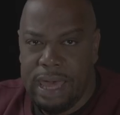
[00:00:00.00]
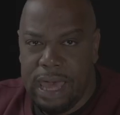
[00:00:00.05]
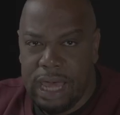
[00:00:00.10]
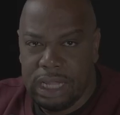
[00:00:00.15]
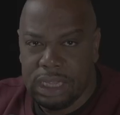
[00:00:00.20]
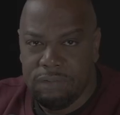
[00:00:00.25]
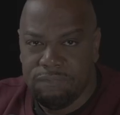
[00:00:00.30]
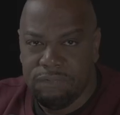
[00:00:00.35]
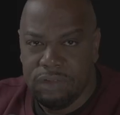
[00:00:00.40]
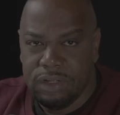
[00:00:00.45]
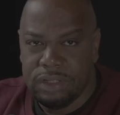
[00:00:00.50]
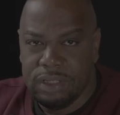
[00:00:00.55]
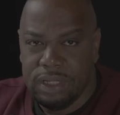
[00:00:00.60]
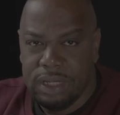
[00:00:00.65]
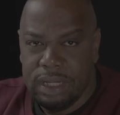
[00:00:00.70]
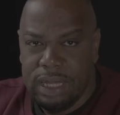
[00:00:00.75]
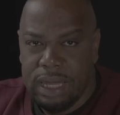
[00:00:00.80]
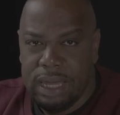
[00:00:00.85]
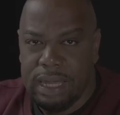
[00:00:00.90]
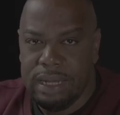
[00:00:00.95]
activist,
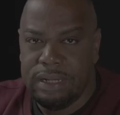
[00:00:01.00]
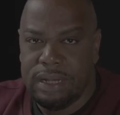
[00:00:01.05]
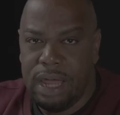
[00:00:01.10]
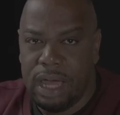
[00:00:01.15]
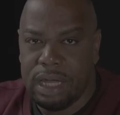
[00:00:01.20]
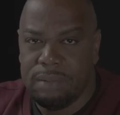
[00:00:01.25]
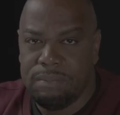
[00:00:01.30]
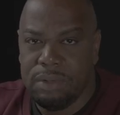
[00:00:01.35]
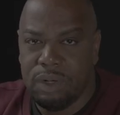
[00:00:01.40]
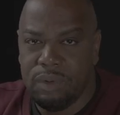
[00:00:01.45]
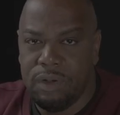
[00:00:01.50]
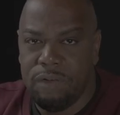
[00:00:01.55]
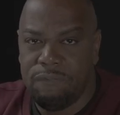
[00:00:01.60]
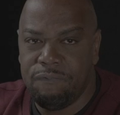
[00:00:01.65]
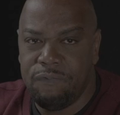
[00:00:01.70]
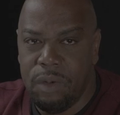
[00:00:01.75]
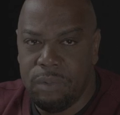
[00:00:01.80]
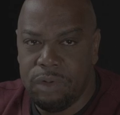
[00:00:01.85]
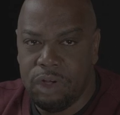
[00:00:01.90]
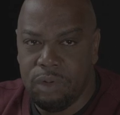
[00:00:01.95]
and documentary
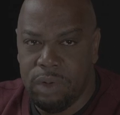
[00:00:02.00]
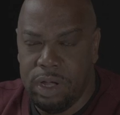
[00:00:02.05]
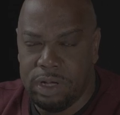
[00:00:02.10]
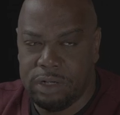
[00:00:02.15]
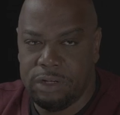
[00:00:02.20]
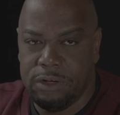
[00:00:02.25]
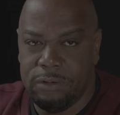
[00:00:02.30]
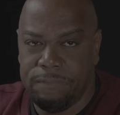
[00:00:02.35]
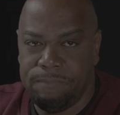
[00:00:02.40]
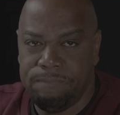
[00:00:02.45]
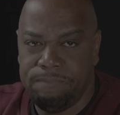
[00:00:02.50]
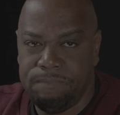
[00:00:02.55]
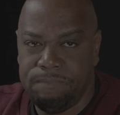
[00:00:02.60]
film director.